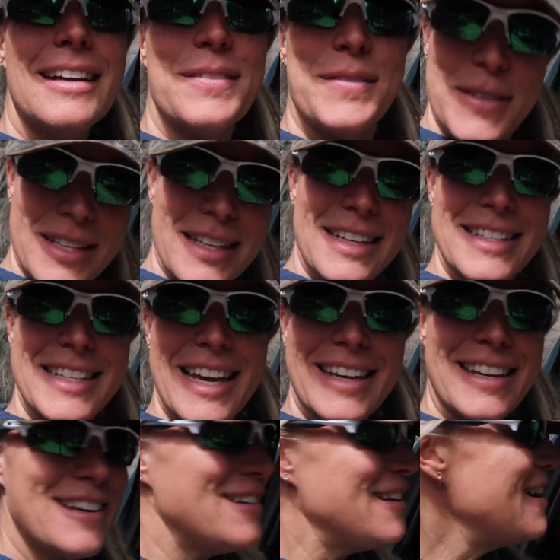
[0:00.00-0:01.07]
I'm just gonna
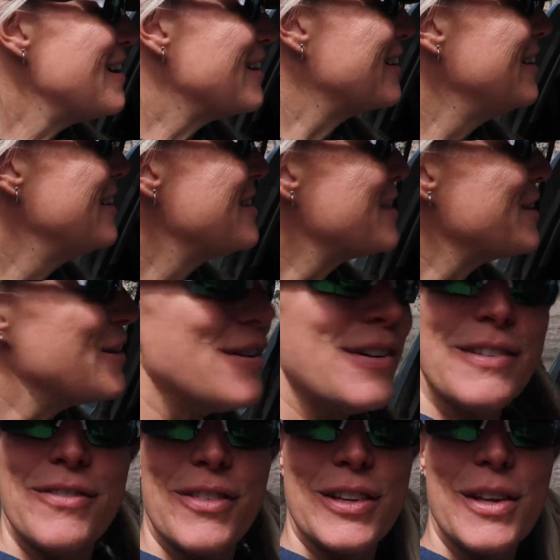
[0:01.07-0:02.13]
take you along.
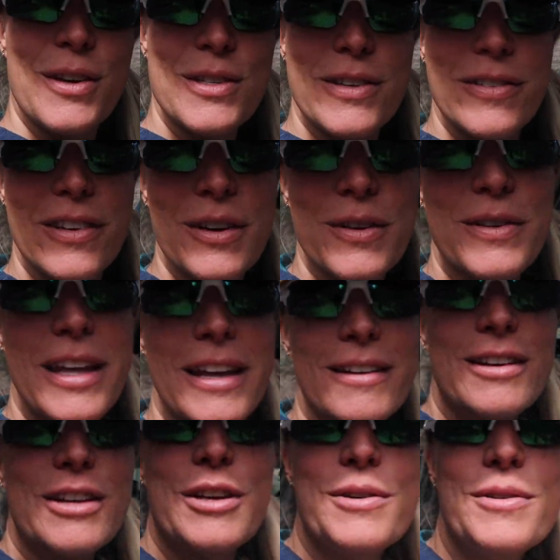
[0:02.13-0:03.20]
So for those of you that
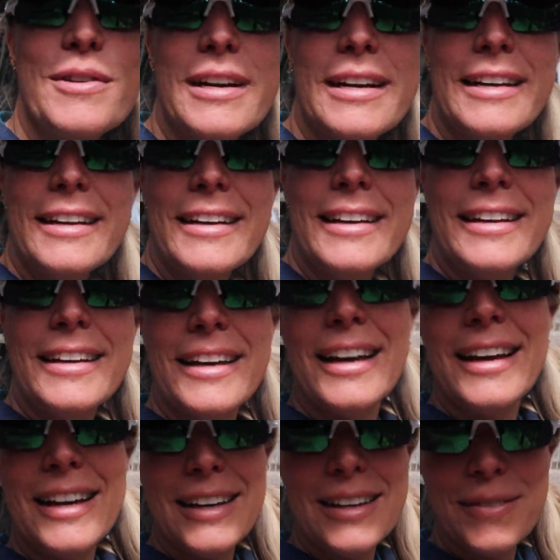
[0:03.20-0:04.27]
are new,
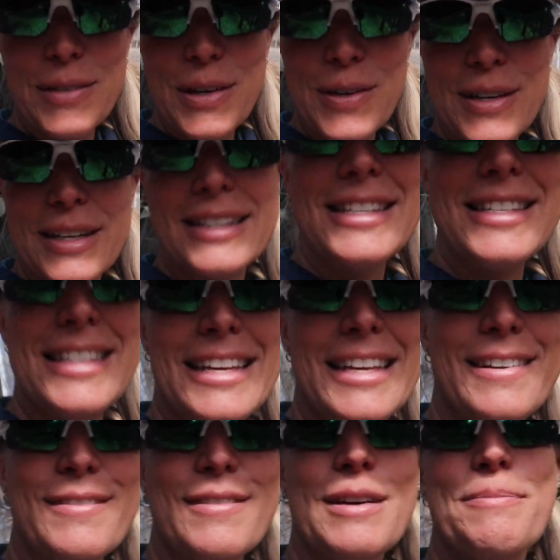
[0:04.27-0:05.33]
you could
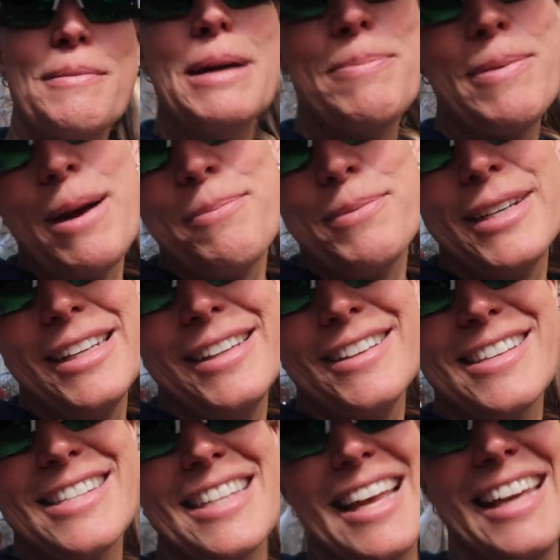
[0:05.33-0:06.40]
see what my property
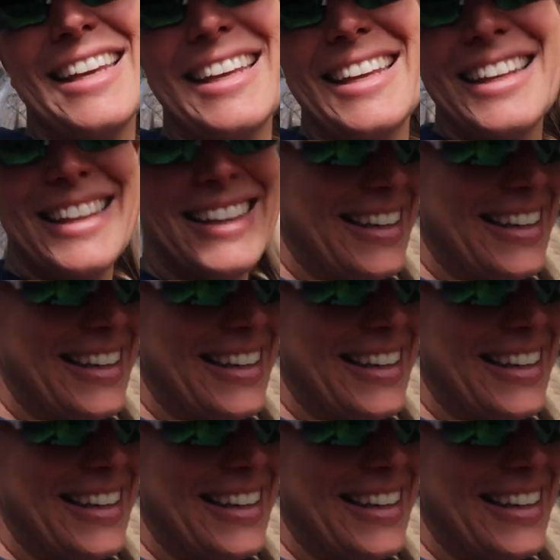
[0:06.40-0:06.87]
looks like.